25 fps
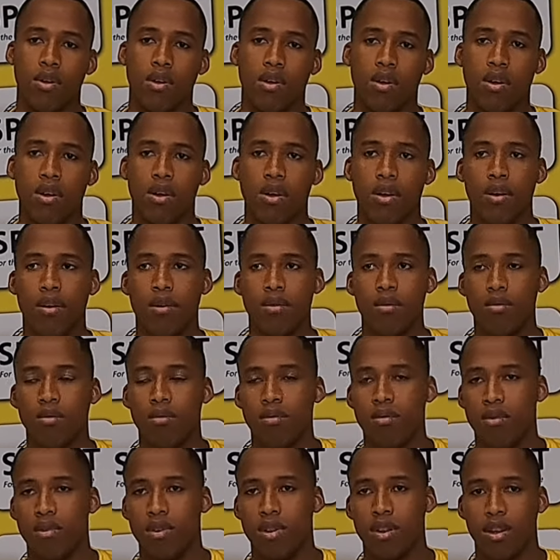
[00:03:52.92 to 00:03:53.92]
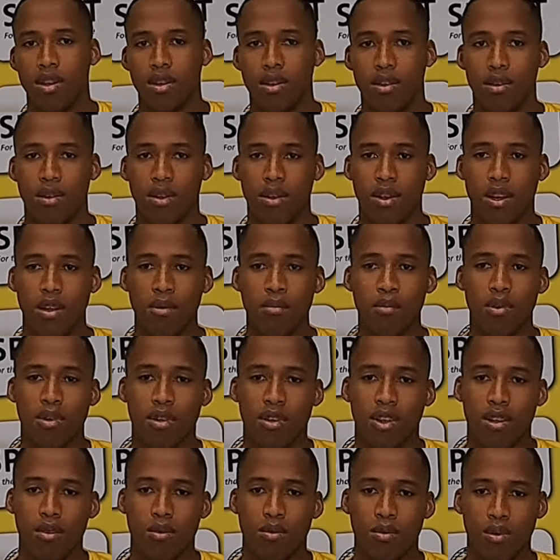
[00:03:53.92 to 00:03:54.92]
Uh, okay. Let me
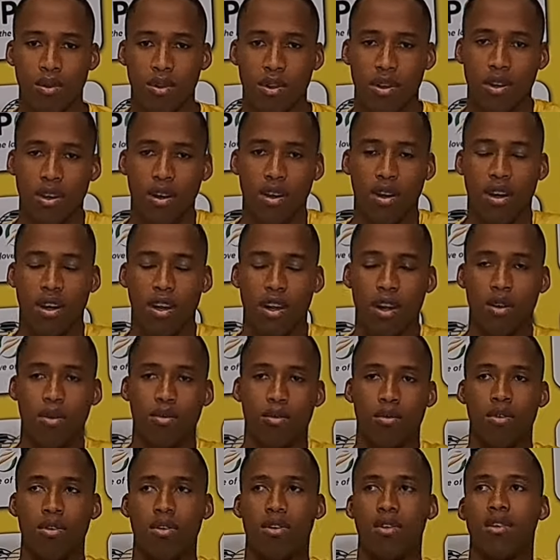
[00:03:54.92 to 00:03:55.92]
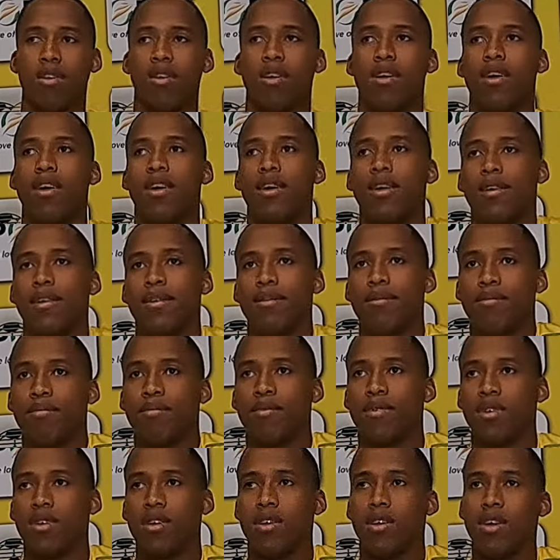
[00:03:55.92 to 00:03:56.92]
start with the crowd. Uh,
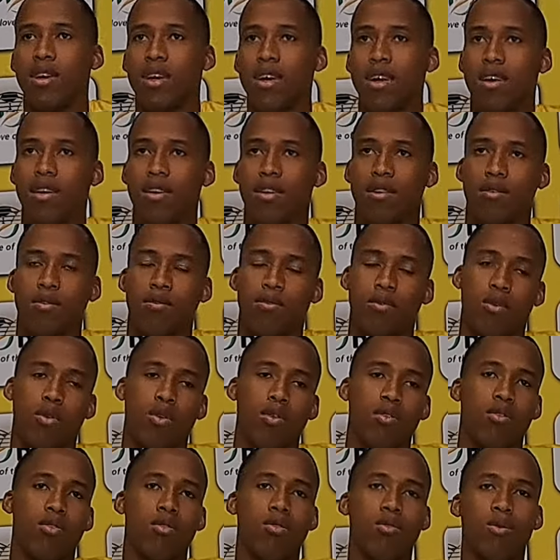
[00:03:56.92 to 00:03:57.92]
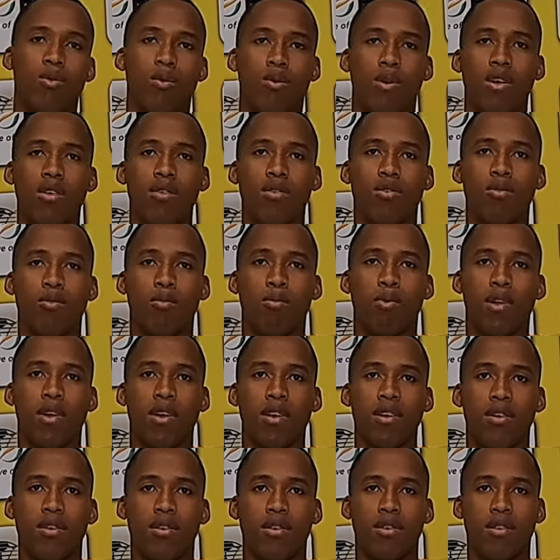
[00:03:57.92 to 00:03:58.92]
yeah, of course you want to
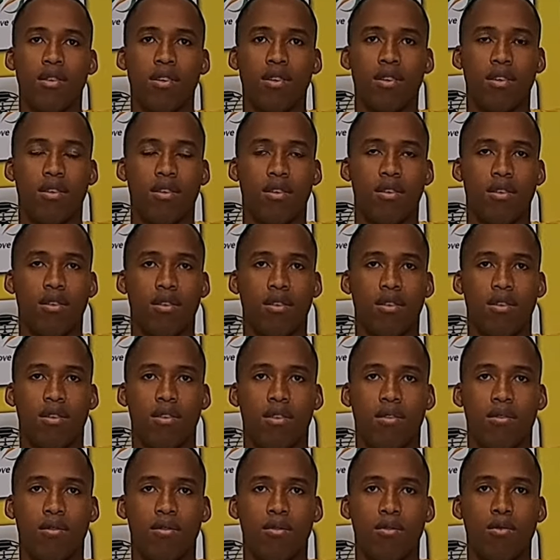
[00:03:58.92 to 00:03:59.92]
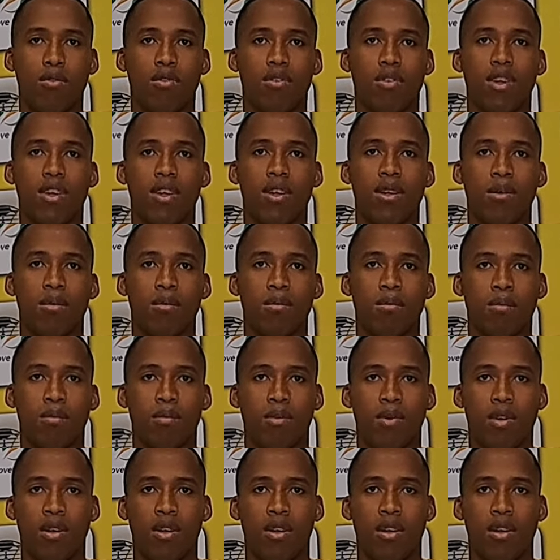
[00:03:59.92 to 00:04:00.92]
play full stadium
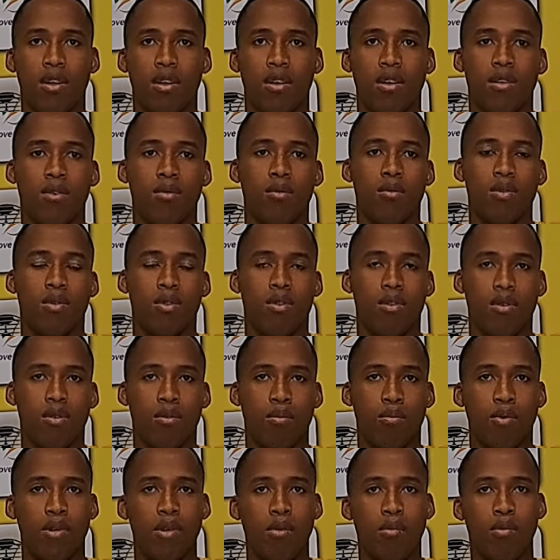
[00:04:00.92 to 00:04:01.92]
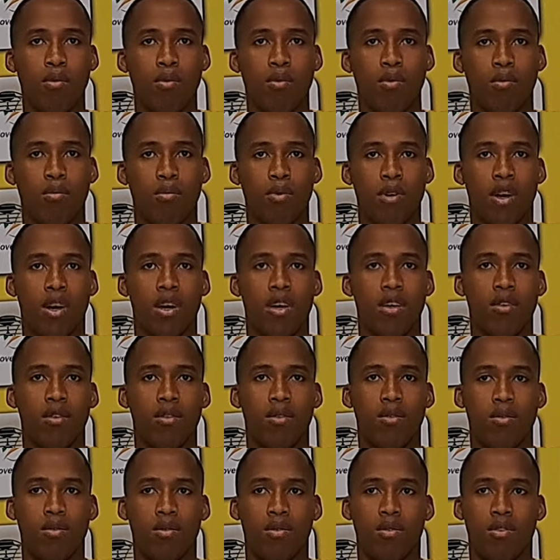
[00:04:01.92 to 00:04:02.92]
with your people
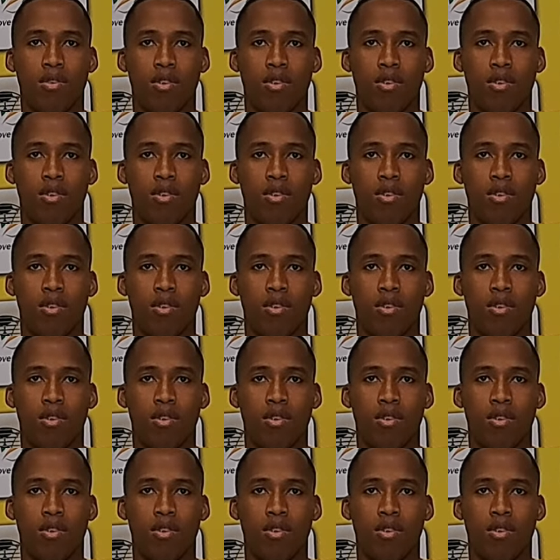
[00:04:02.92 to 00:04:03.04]
behind you.